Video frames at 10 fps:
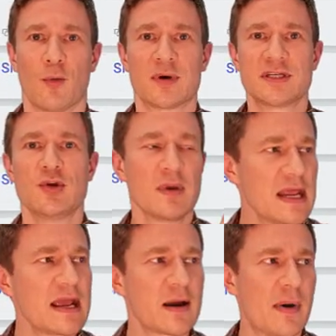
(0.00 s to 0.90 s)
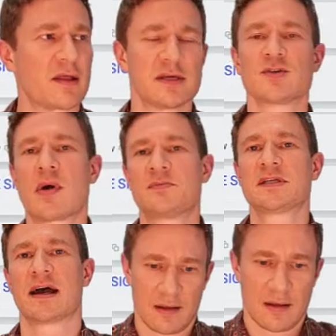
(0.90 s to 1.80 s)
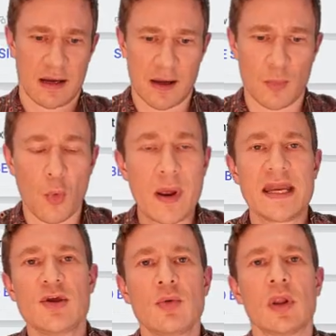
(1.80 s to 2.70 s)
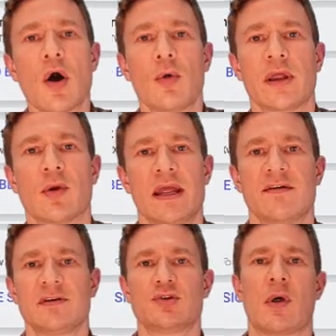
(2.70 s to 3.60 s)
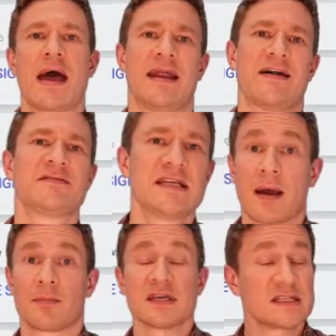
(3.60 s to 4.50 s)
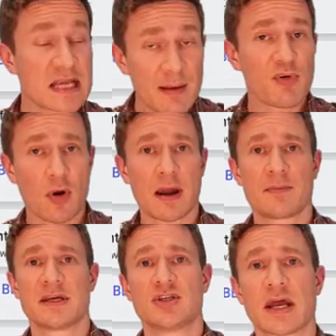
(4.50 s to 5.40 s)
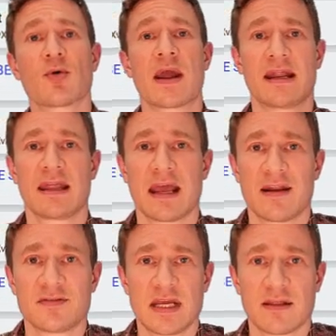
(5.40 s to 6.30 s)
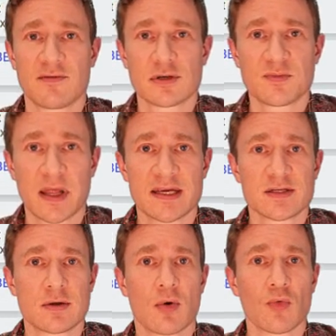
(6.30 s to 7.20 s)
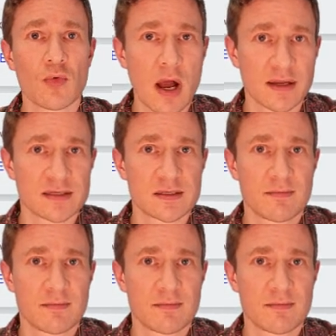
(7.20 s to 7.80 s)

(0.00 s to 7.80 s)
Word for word: What's unique about this website, um, when you load your individual NFT, the same program that generated the NFT in the first place runs,